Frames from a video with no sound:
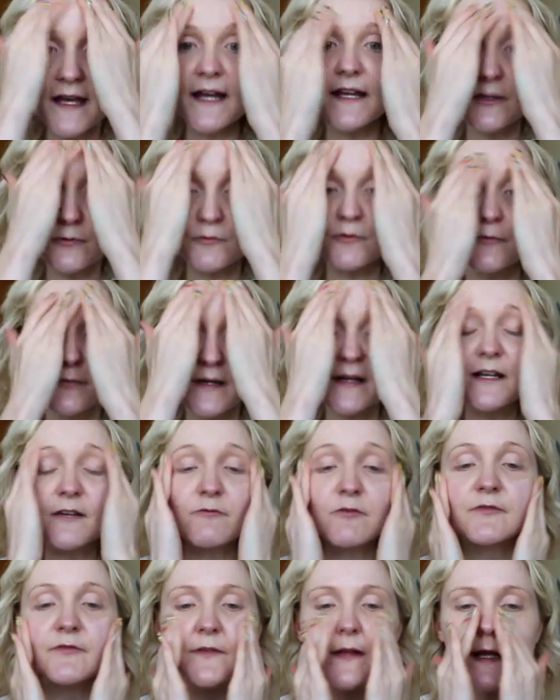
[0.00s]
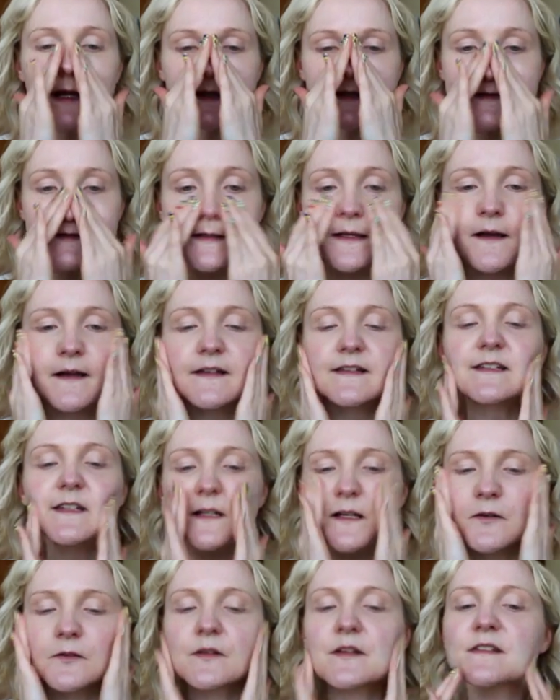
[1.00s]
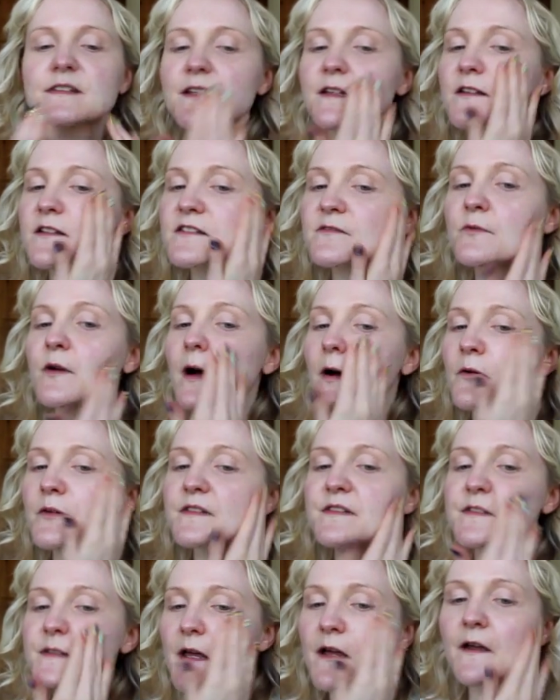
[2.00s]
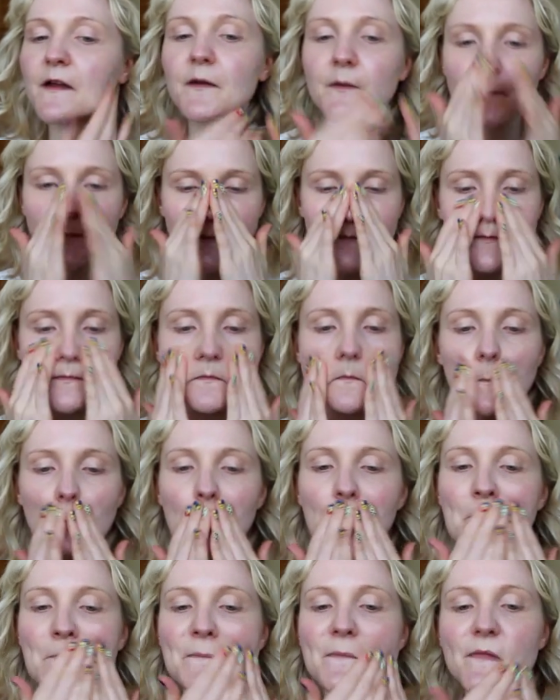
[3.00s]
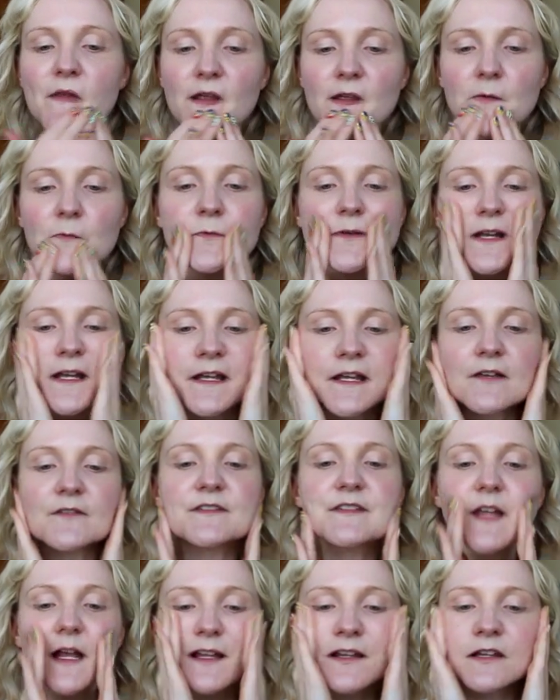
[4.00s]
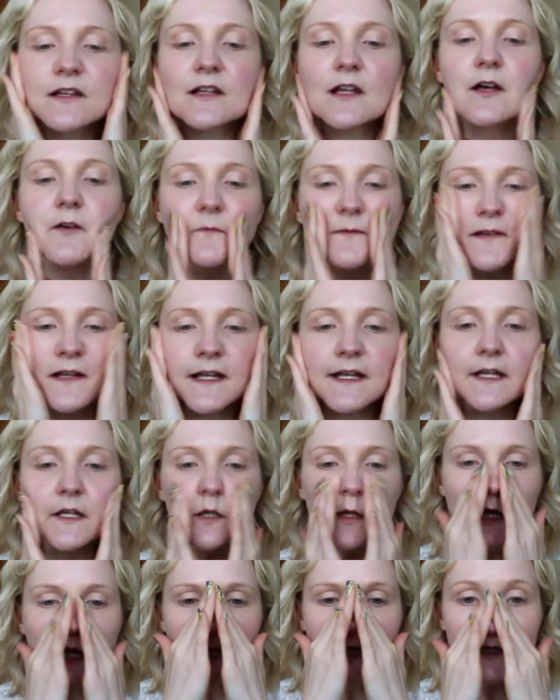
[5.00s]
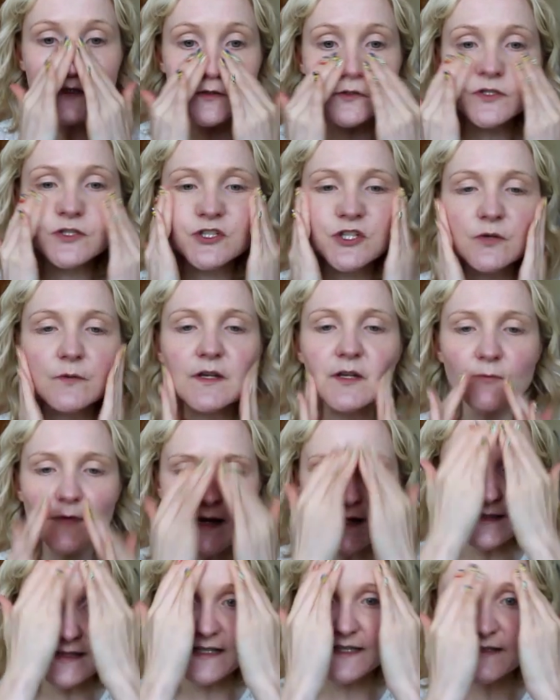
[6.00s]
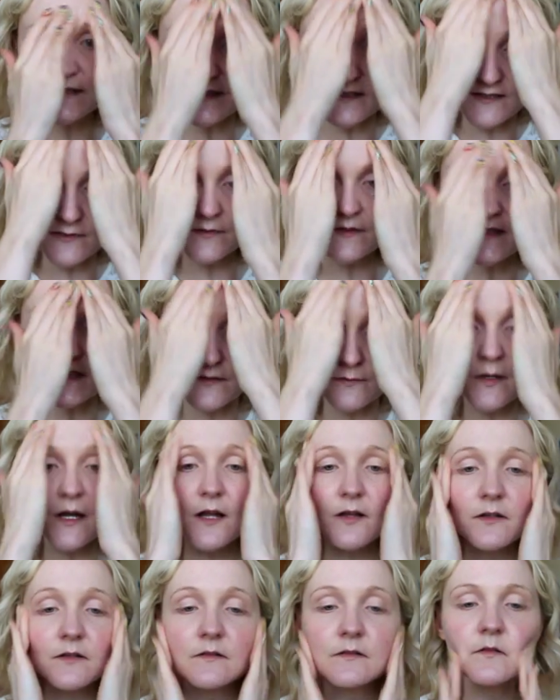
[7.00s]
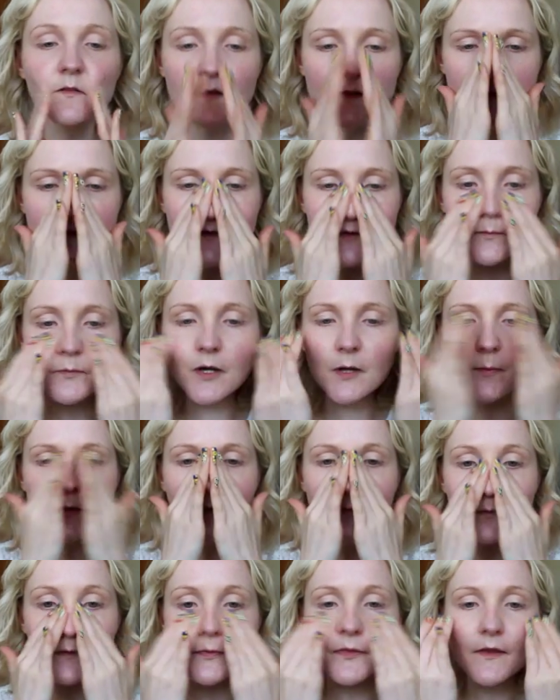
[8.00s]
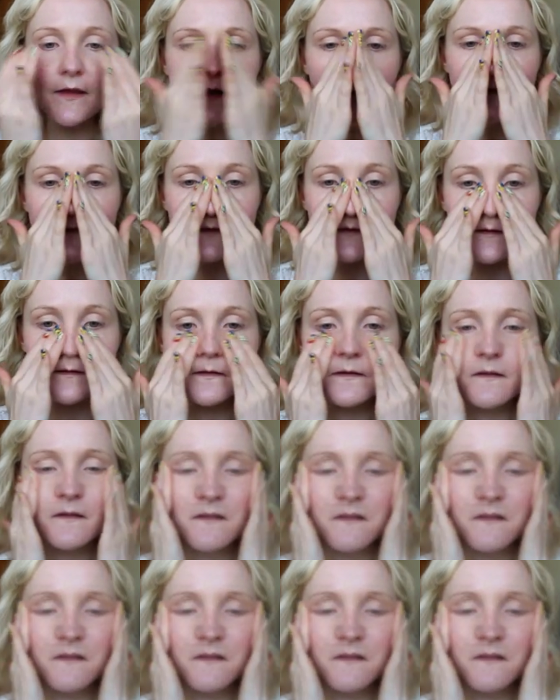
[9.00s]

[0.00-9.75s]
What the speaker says: And it really reflects nicely on the skin as well. So it really gives that lovely dewy radiance to it as well. So prep on with this.